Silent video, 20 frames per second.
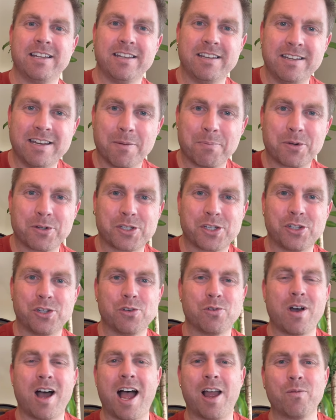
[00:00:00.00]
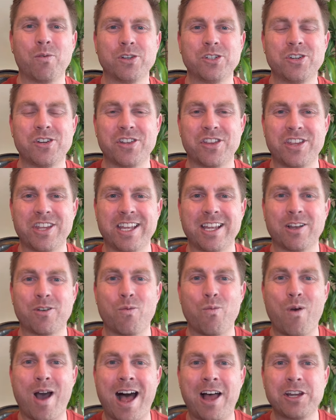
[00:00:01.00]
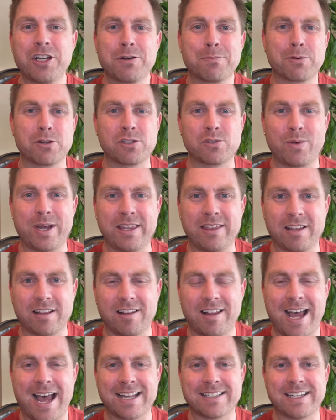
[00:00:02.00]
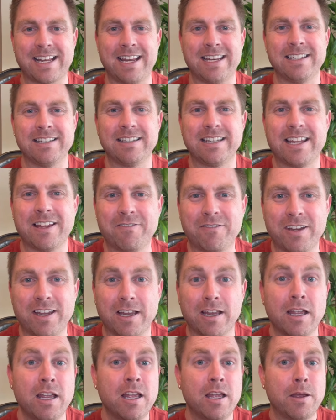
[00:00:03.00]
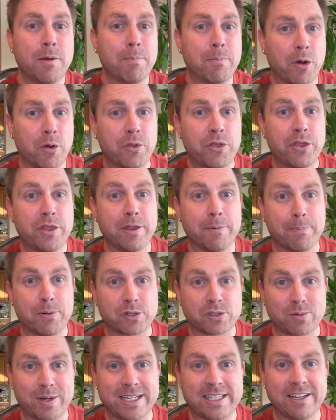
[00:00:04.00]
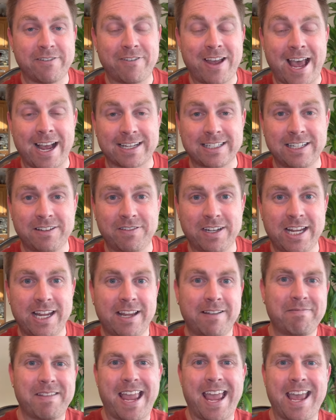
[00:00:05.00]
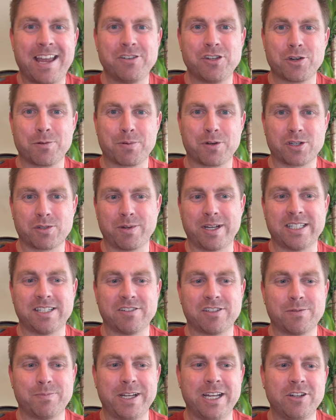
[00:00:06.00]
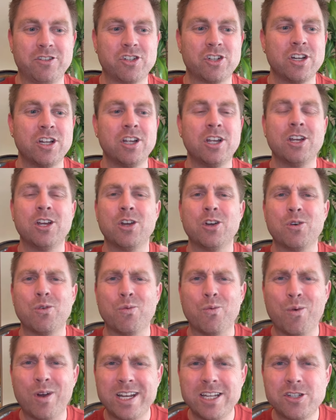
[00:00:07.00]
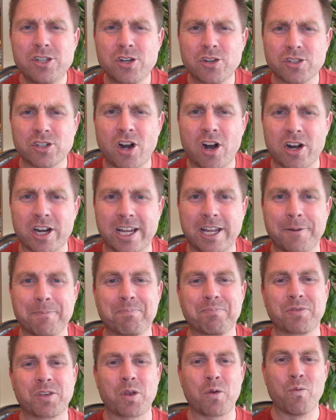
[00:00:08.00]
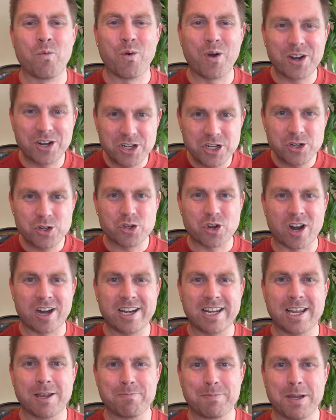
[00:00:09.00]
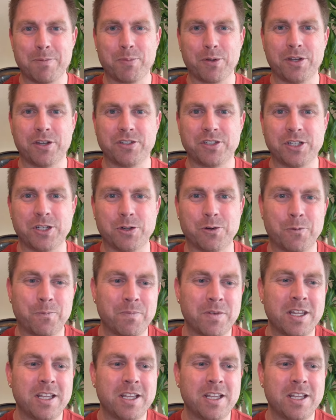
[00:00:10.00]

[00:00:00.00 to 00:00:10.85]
Number 2, I want you to think while you're persuading the class and giving both the persuasive activity and your persuasive speech, what is your target? What are you trying to get people to do?